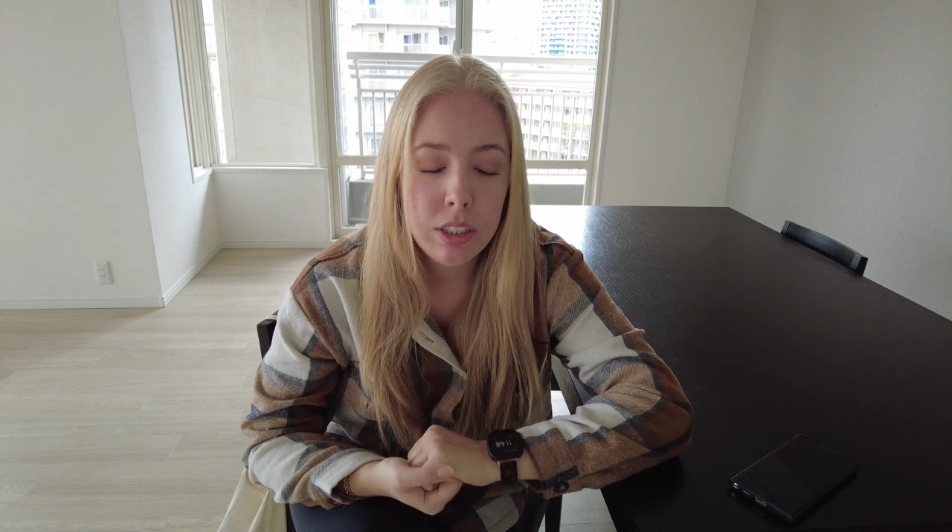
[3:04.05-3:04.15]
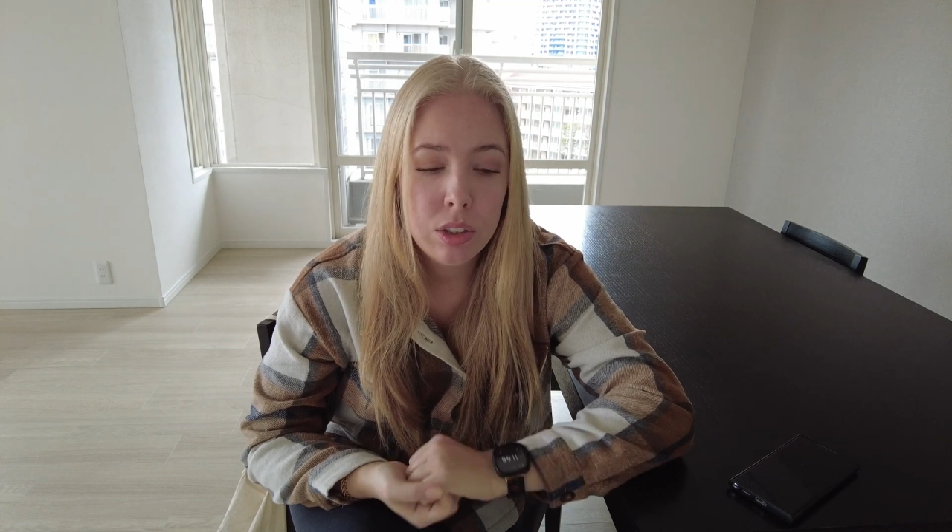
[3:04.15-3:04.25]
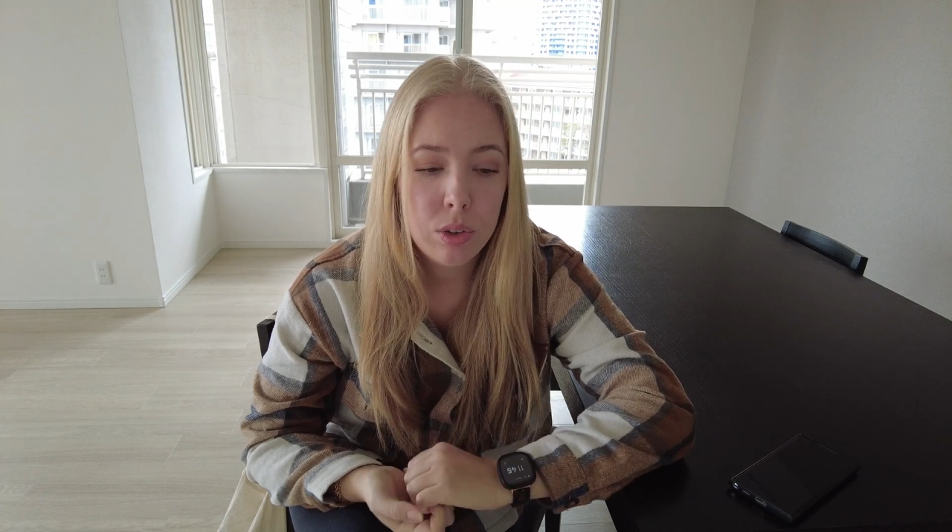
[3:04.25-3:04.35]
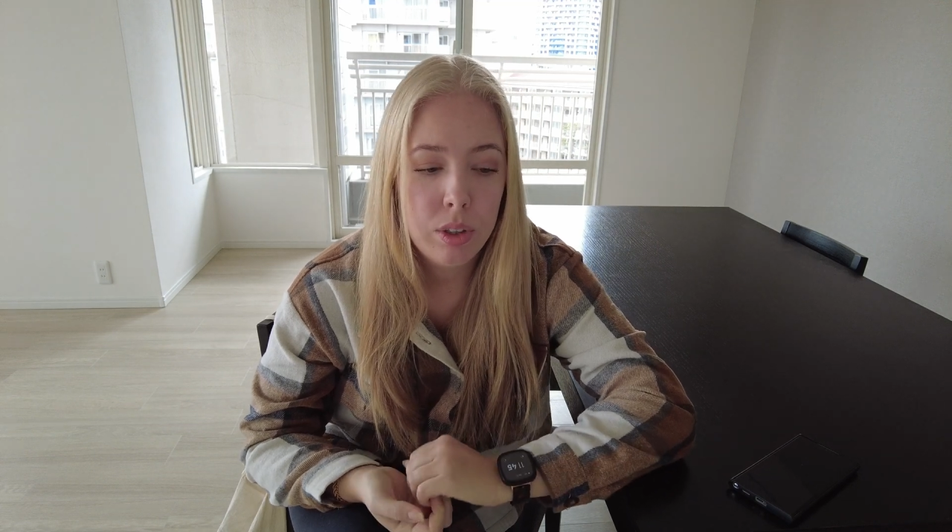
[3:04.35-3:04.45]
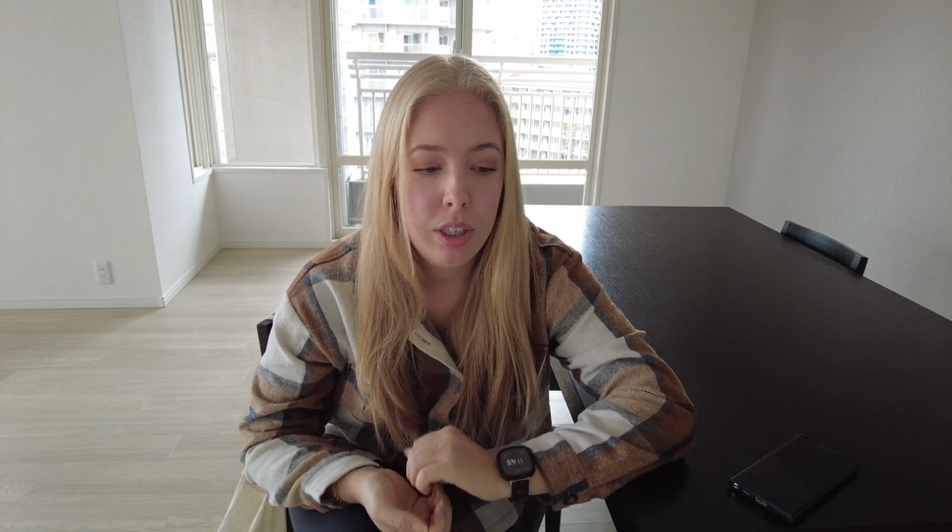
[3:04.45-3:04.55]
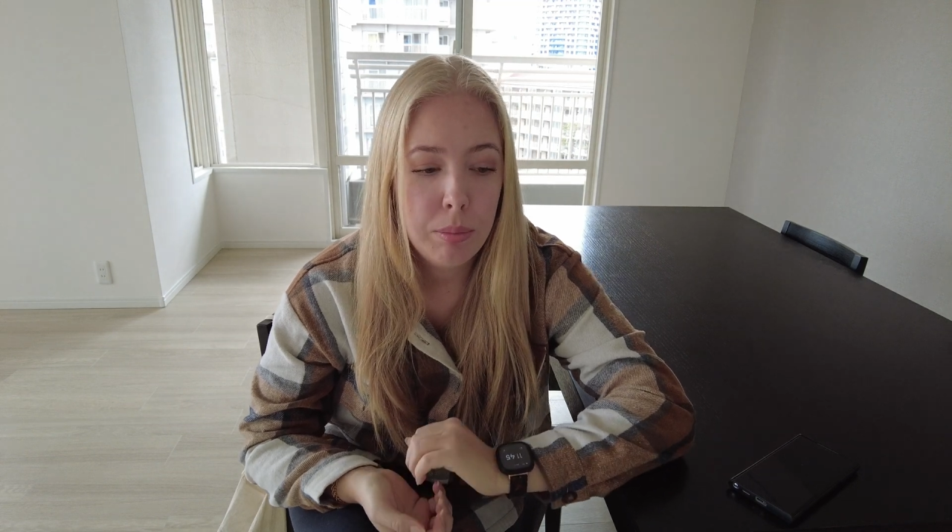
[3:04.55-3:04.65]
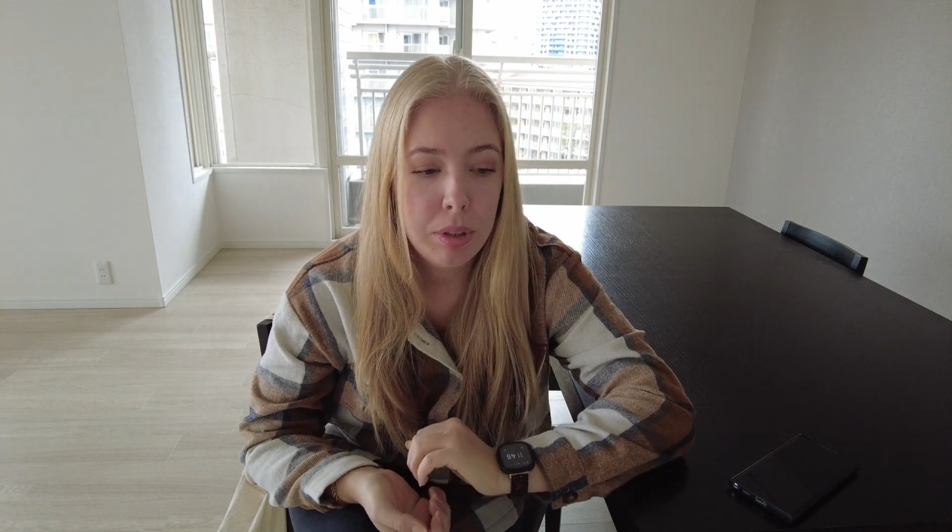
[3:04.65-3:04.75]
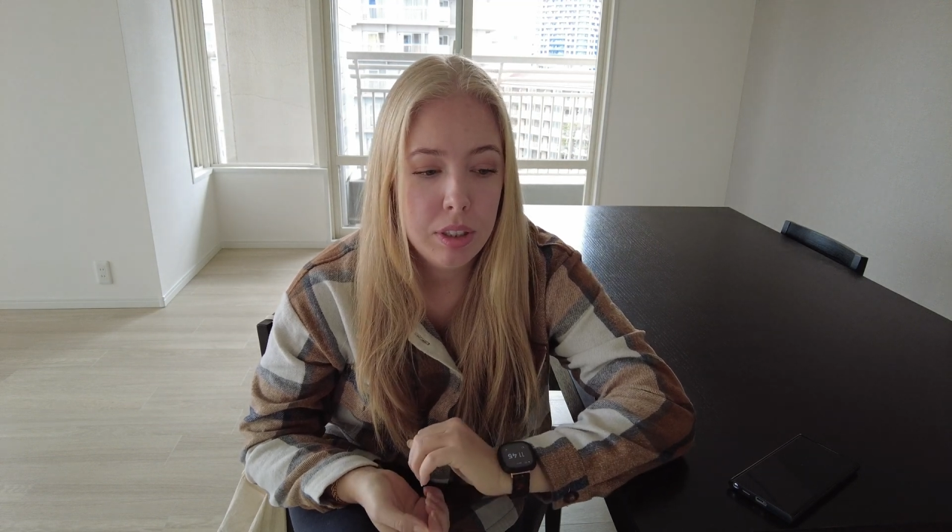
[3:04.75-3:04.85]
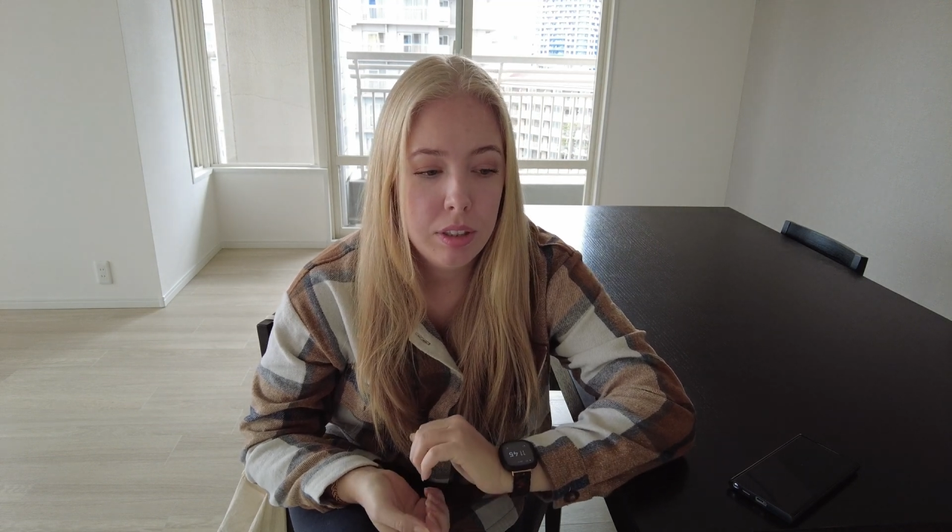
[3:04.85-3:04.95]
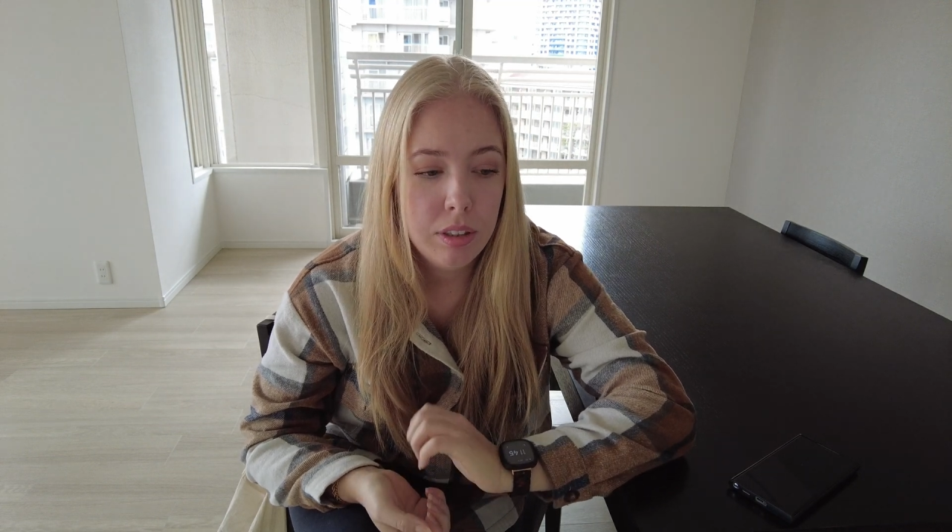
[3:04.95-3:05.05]
So
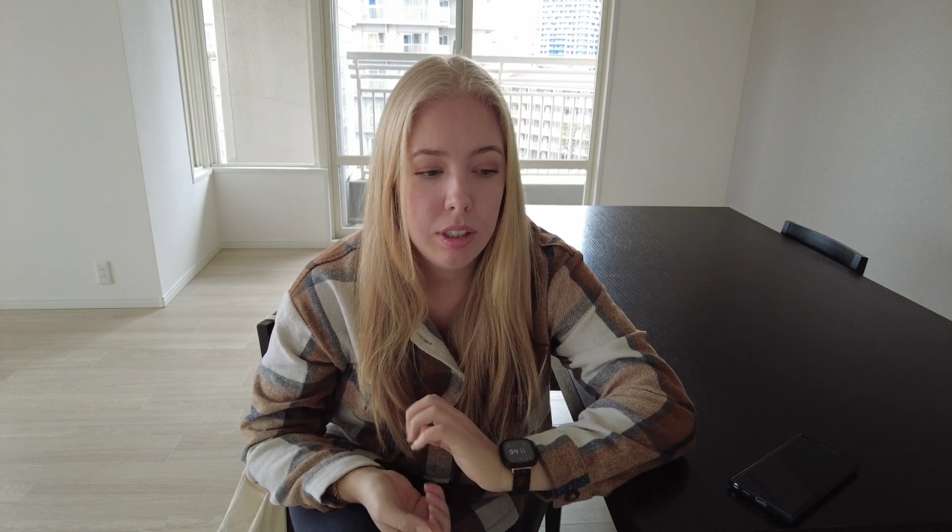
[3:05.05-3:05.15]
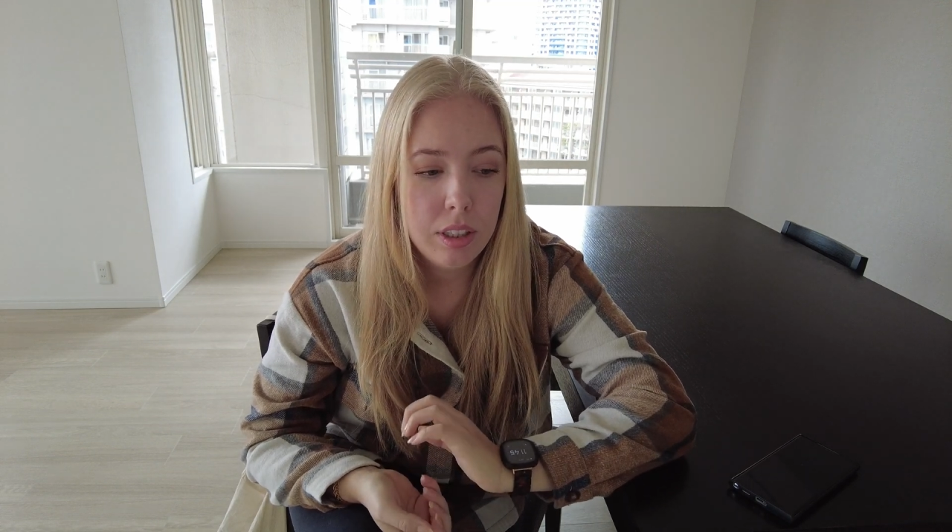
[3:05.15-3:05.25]
Emil